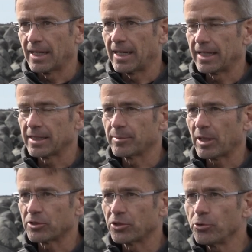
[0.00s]
And
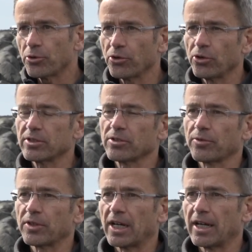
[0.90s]
about two-thirds
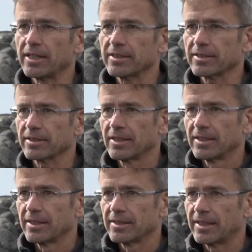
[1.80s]
of the ice
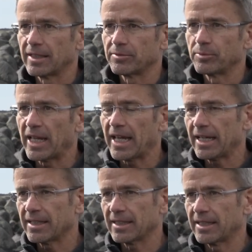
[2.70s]
that we
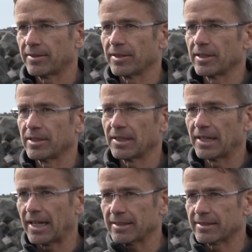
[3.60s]
had at the
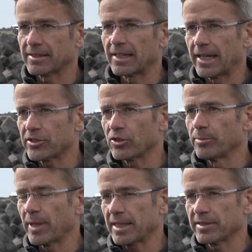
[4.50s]
last glacial
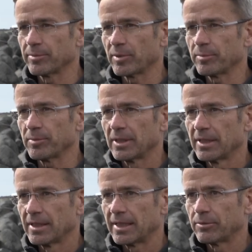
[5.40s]
maximum
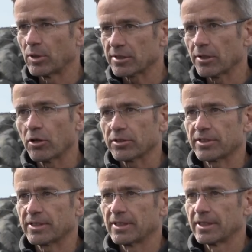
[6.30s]
was
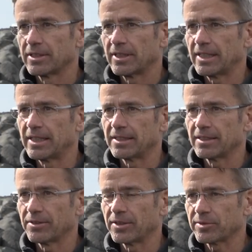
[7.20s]
lost
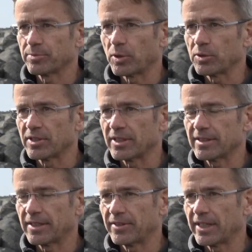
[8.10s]
in this
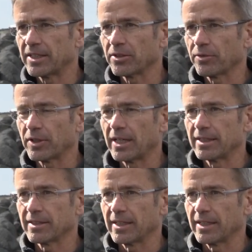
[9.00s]
process at the end of the ice